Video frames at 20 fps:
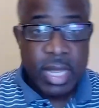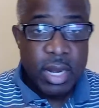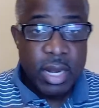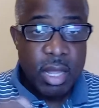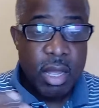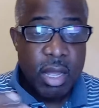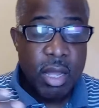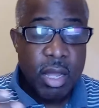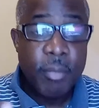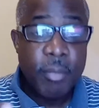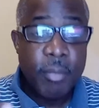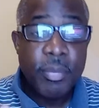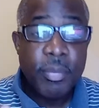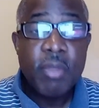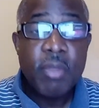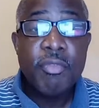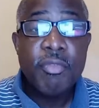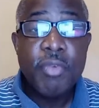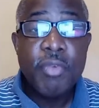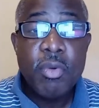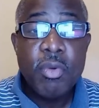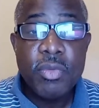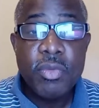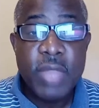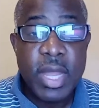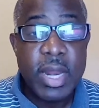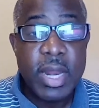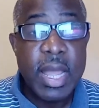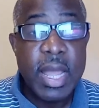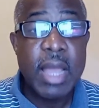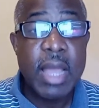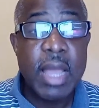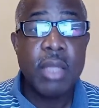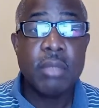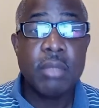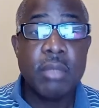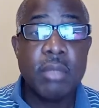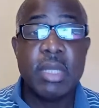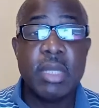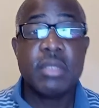are food
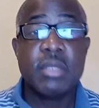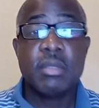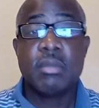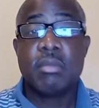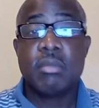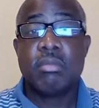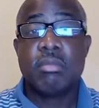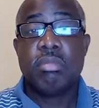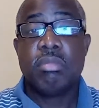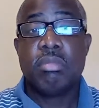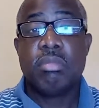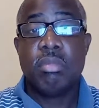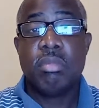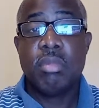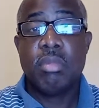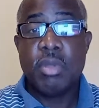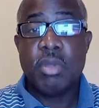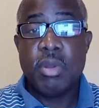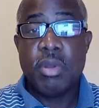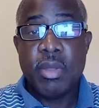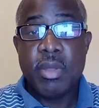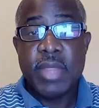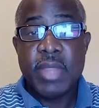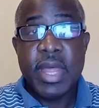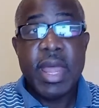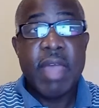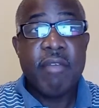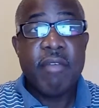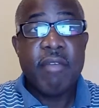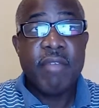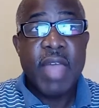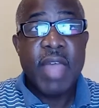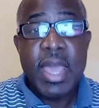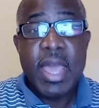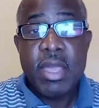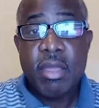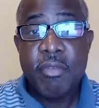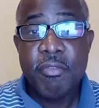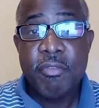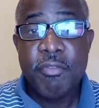that's that have
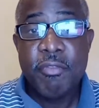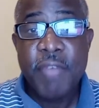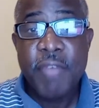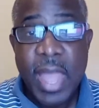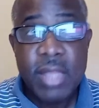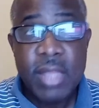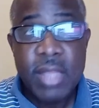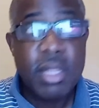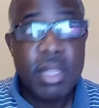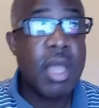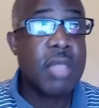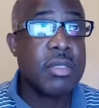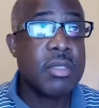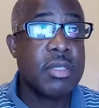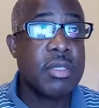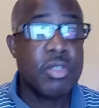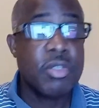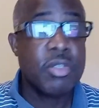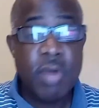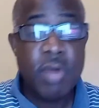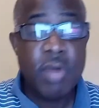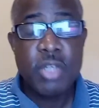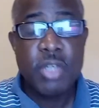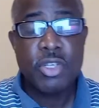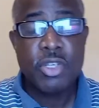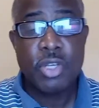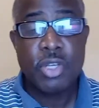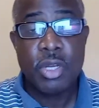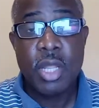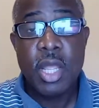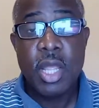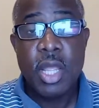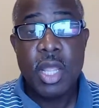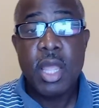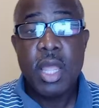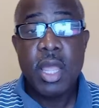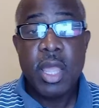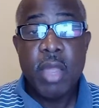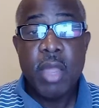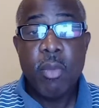high fat concentration,
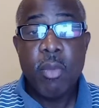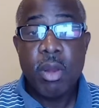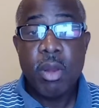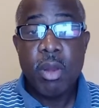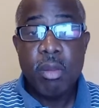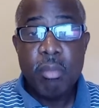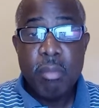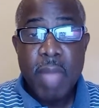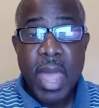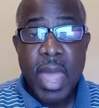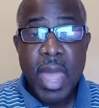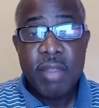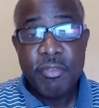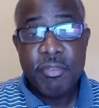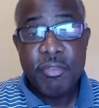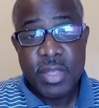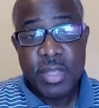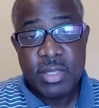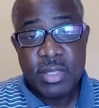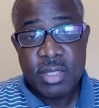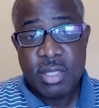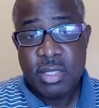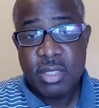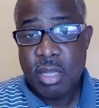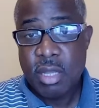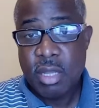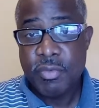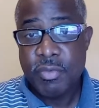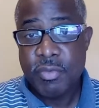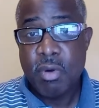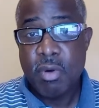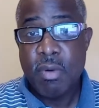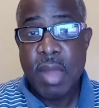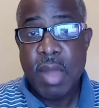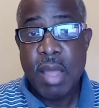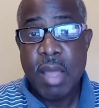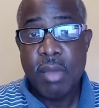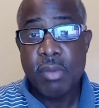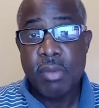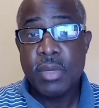it will manifest itself
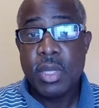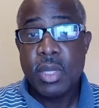around